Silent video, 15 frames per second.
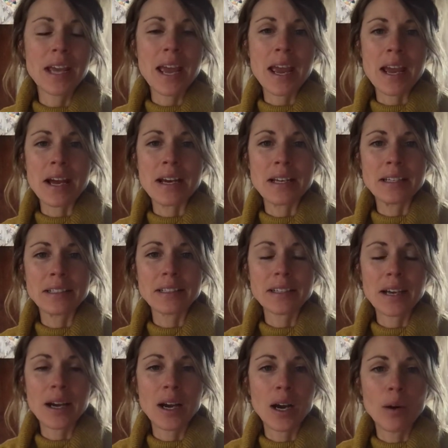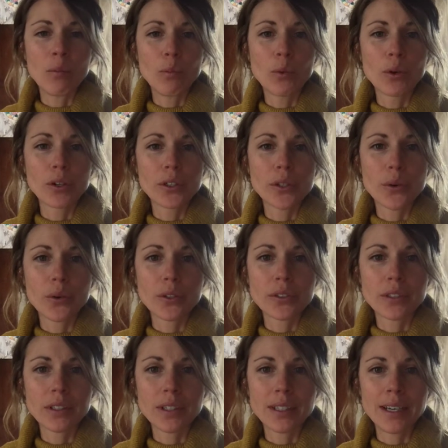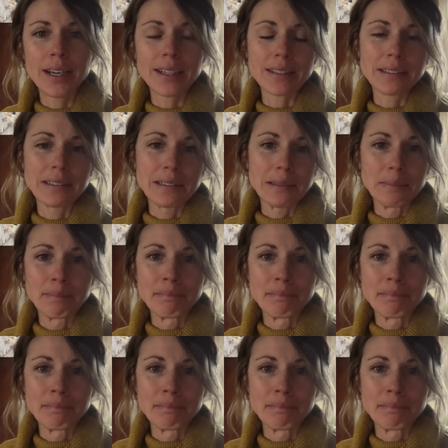and work towards in the next